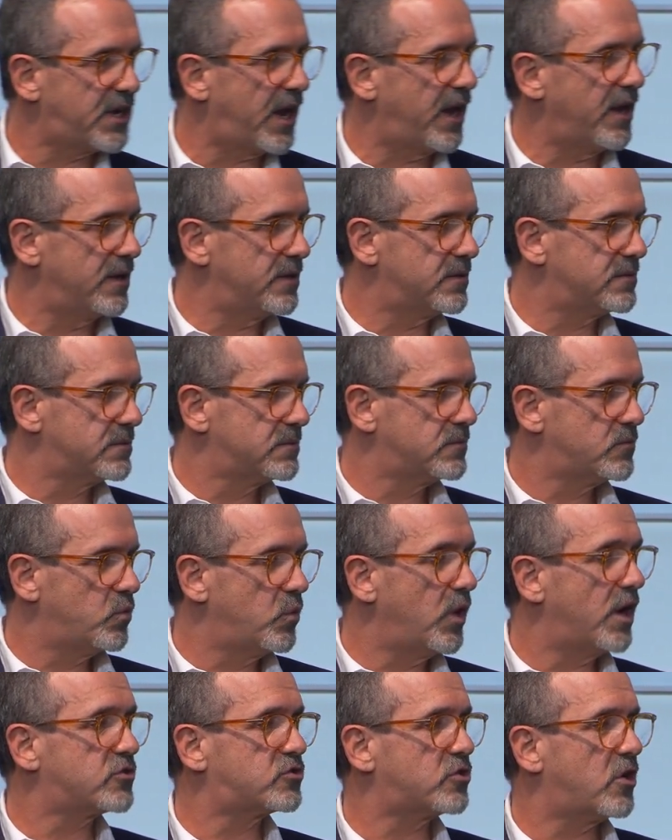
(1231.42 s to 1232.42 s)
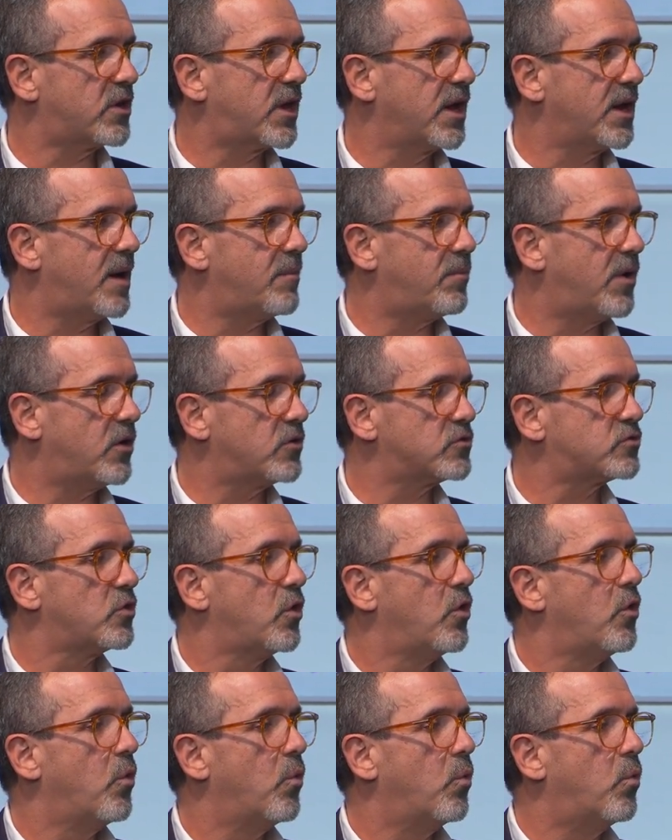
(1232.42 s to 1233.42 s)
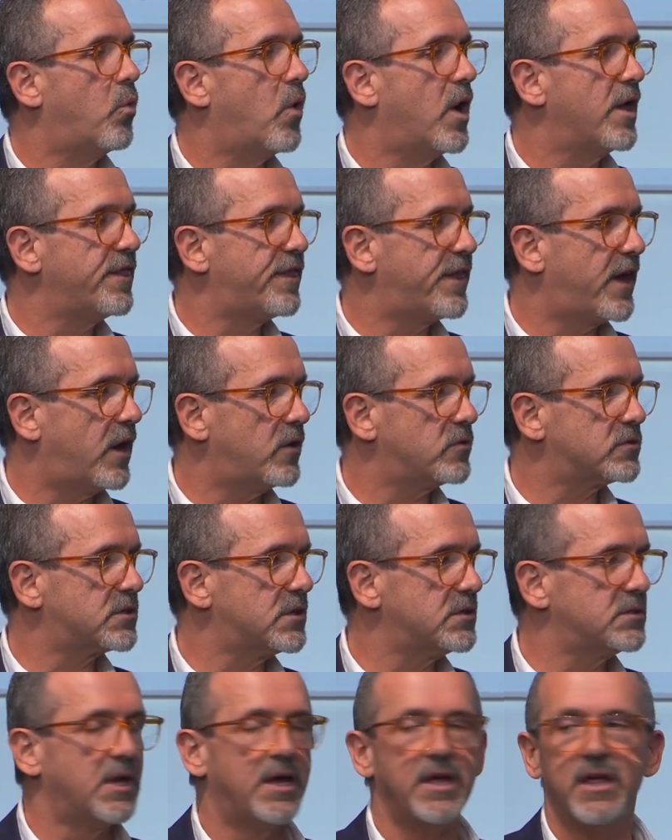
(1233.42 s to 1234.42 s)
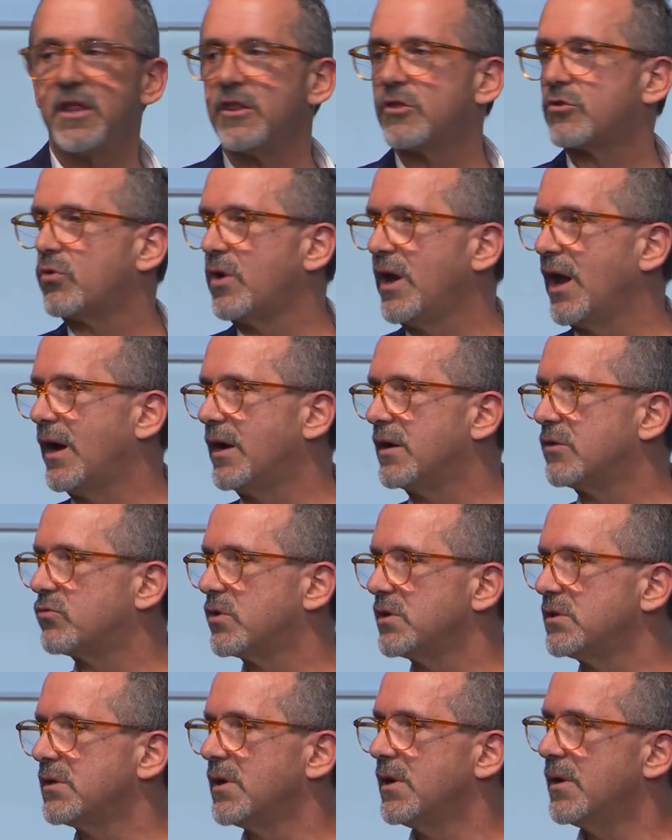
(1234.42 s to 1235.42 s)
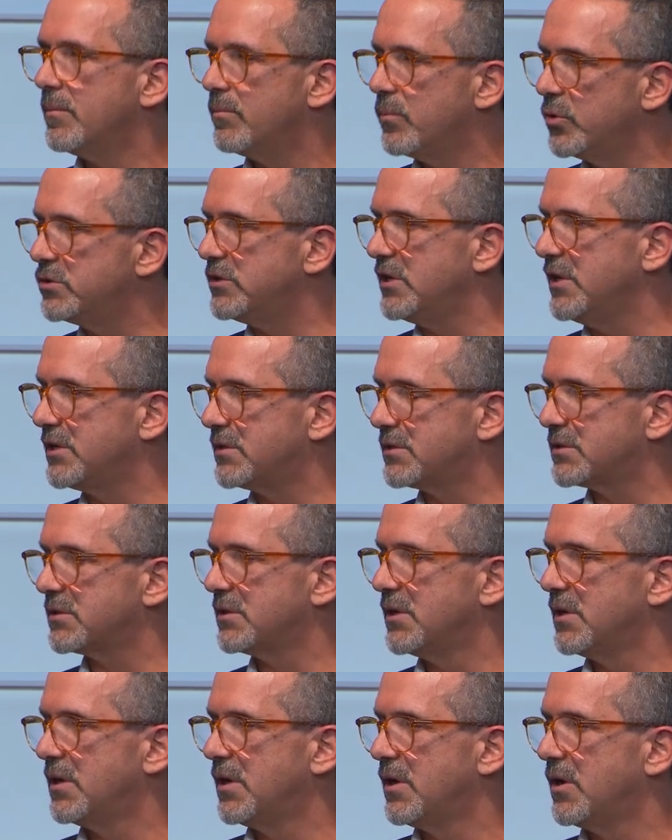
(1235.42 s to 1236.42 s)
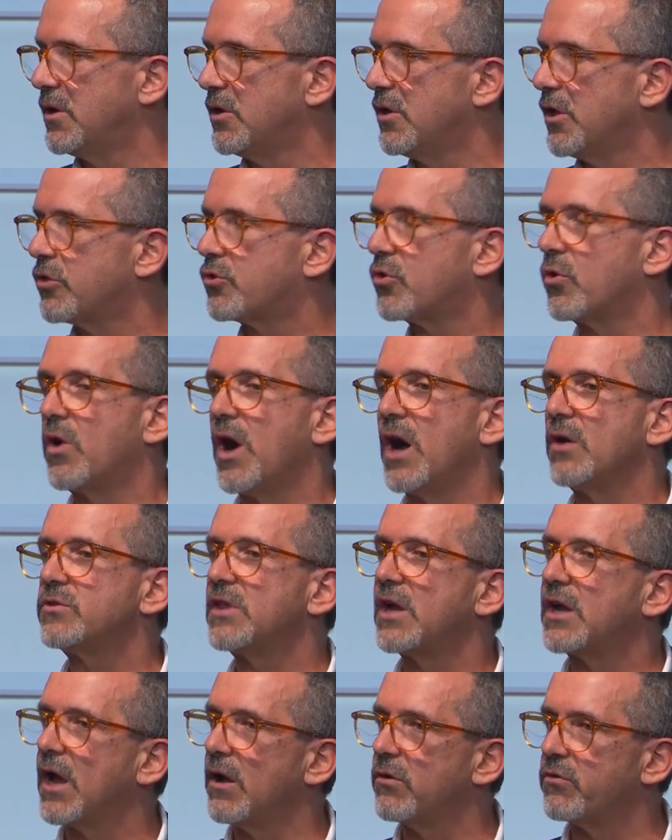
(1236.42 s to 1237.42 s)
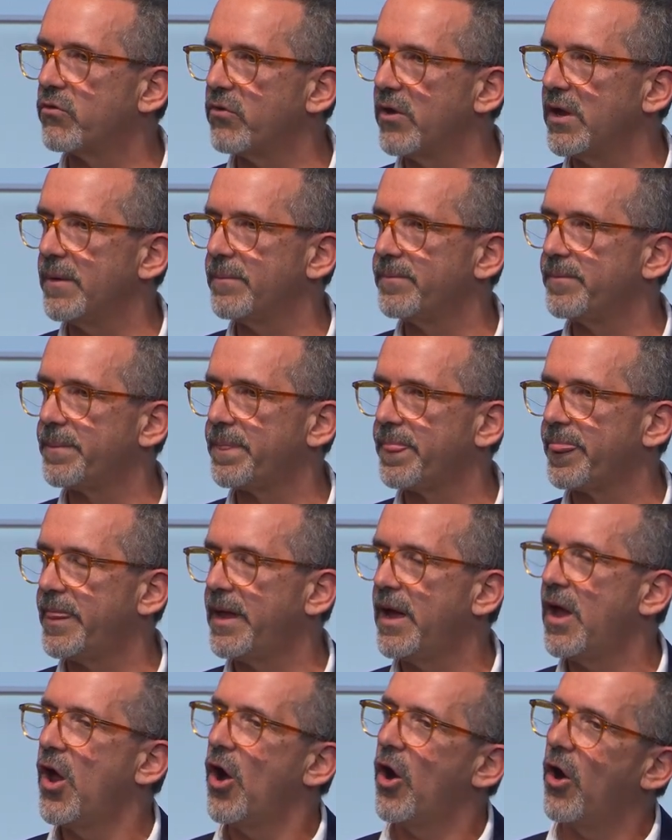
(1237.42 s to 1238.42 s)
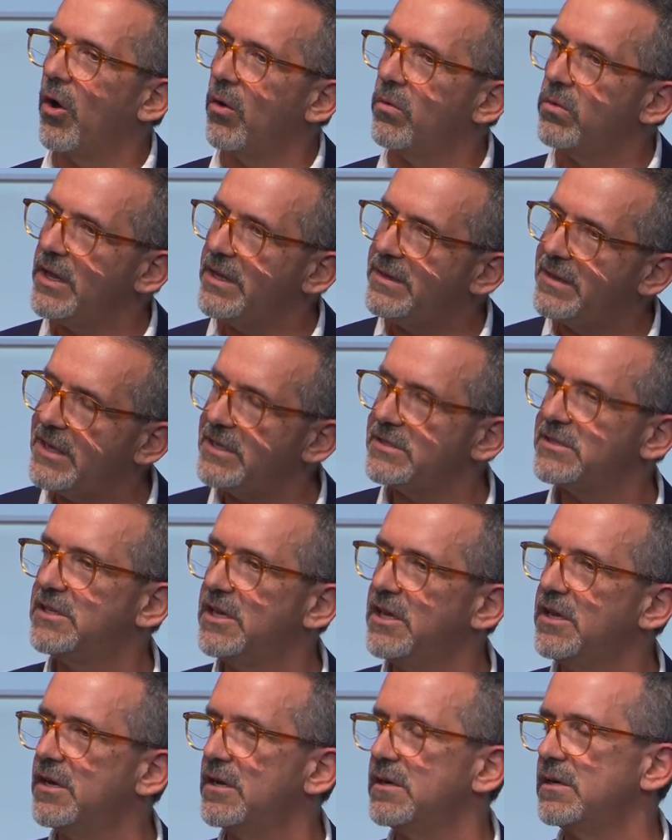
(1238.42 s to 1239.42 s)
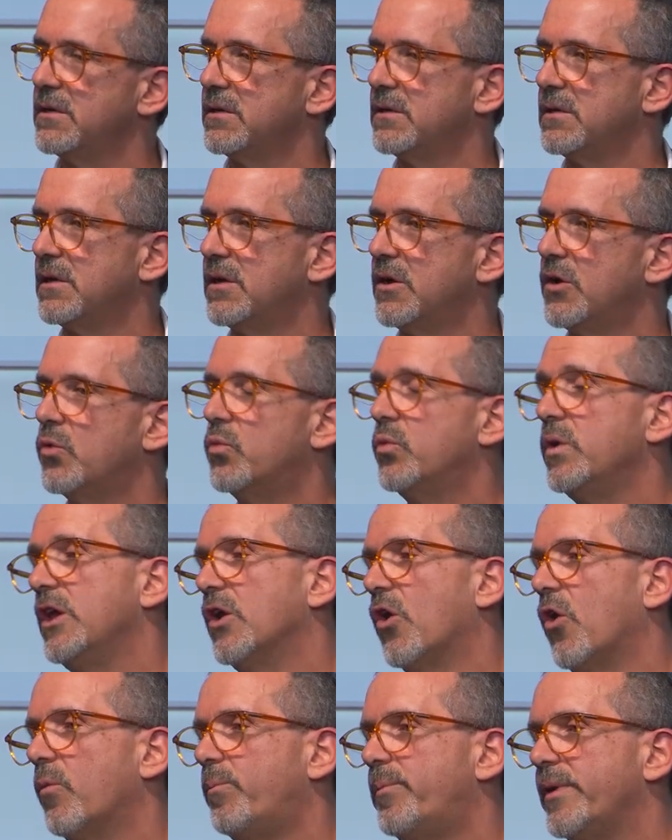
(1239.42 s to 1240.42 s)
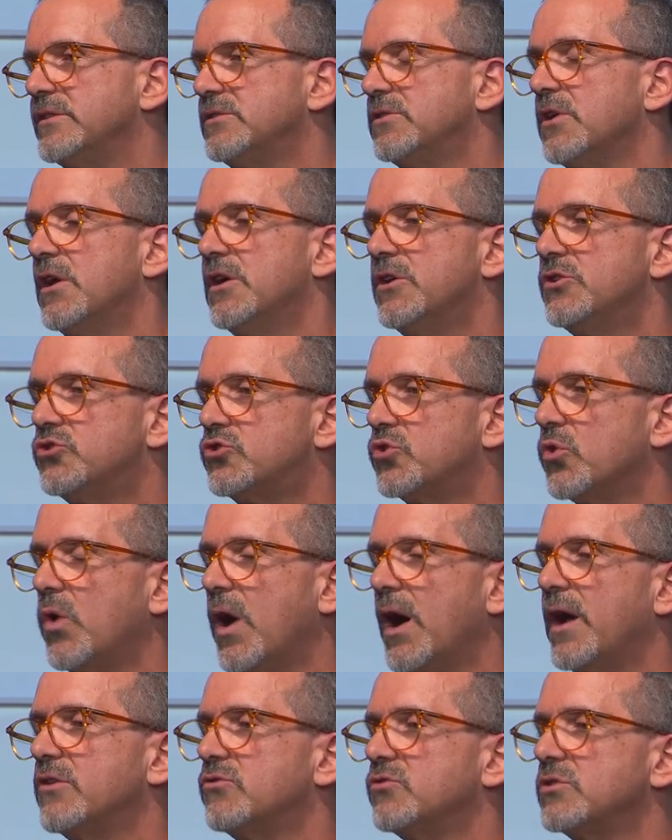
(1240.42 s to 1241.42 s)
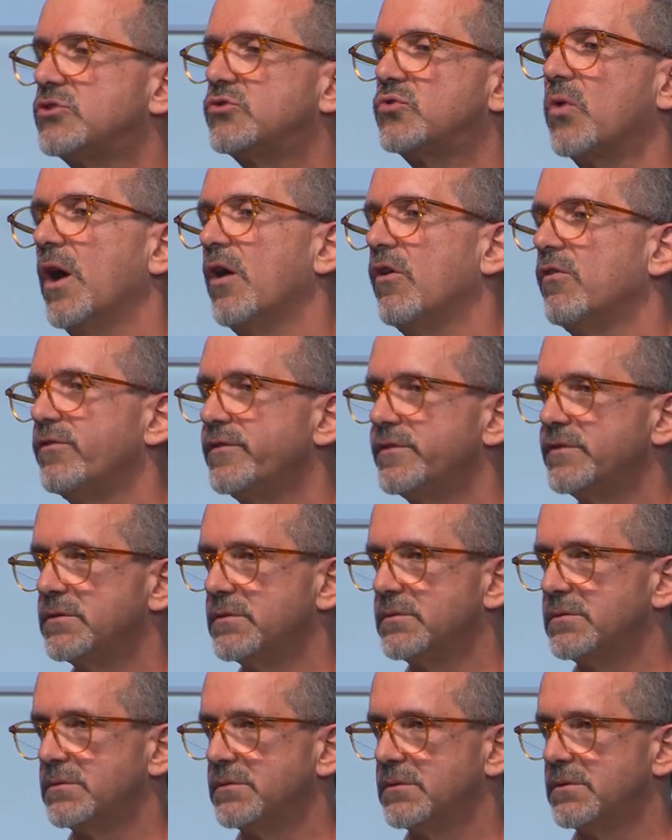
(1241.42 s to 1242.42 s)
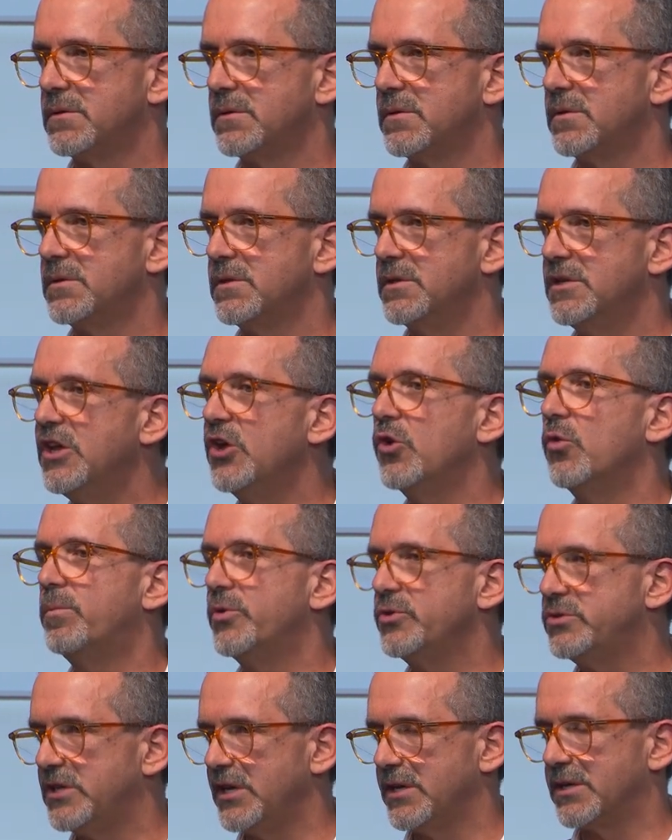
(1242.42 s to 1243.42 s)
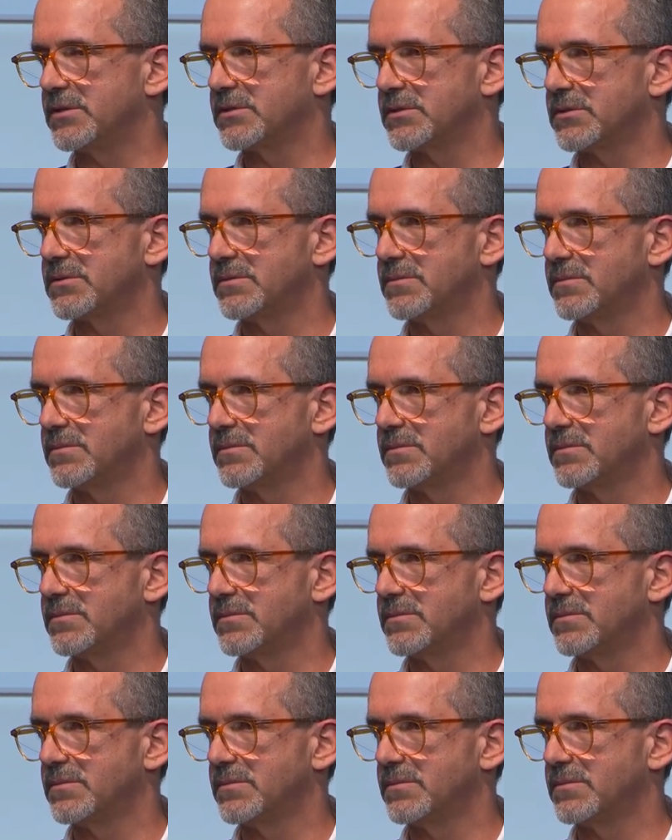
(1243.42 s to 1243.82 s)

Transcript: chain. We are talking about 1,300 boutiques throughout the country. Only this year, we opened 212 new boutiques.